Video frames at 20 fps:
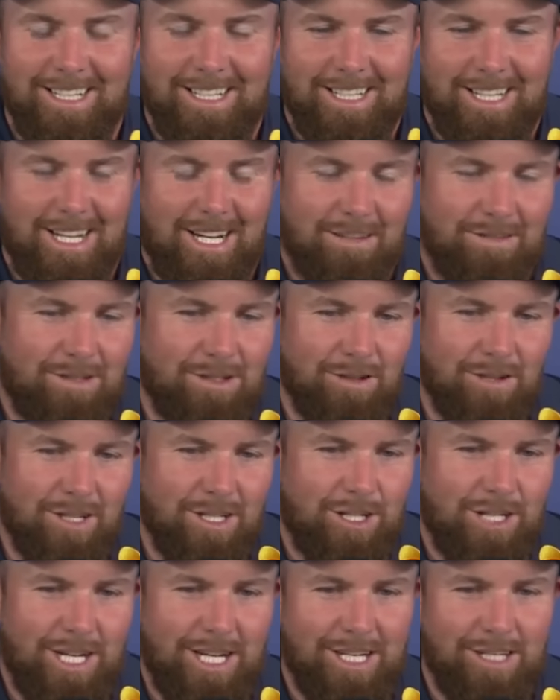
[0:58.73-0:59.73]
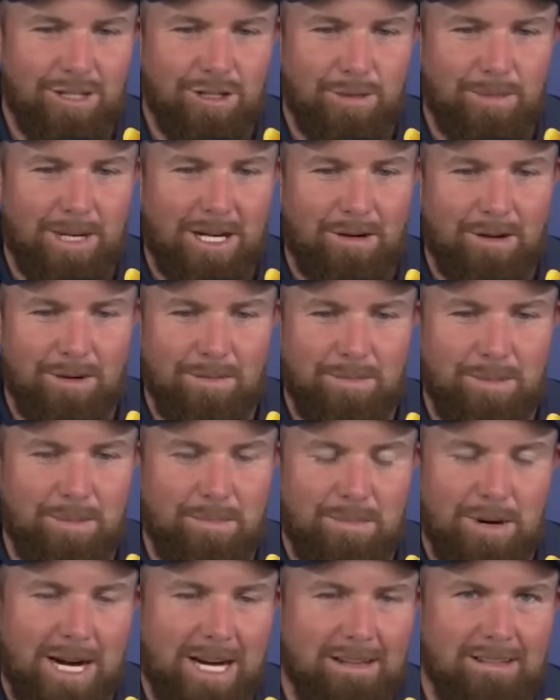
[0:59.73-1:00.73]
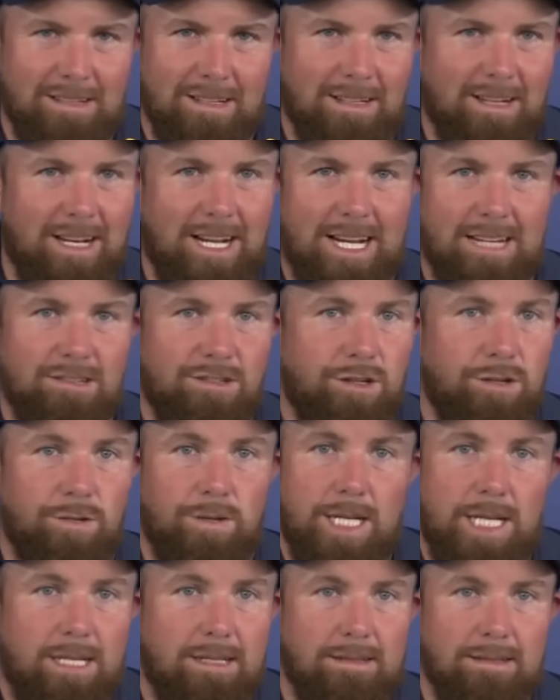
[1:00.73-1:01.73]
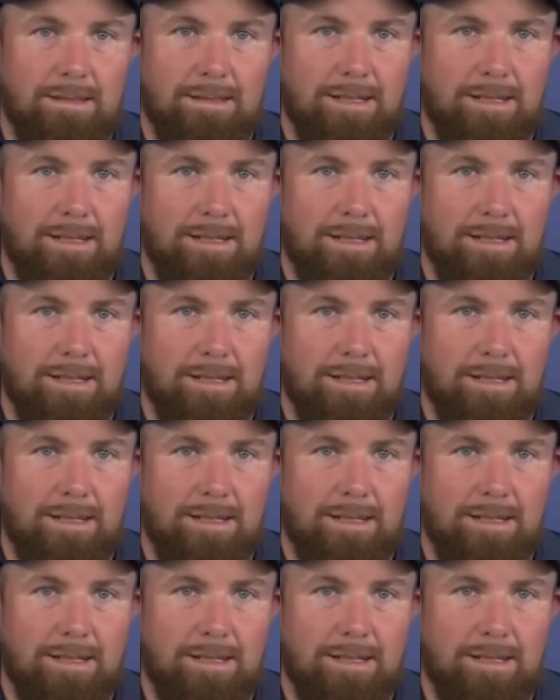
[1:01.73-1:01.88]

I've sort of changed up how I've been practicing the last 2 weeks,